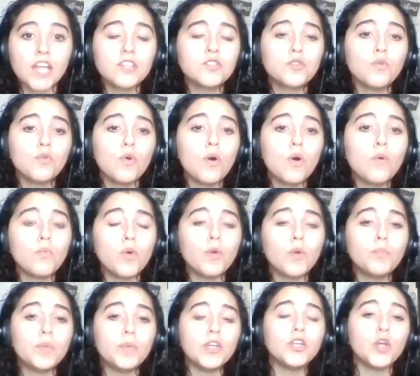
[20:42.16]
school will
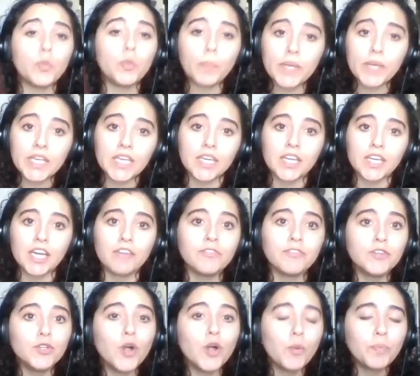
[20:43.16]
be your peak. If
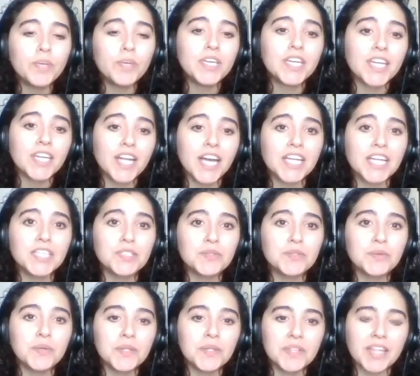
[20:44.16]
you don't peak in high school,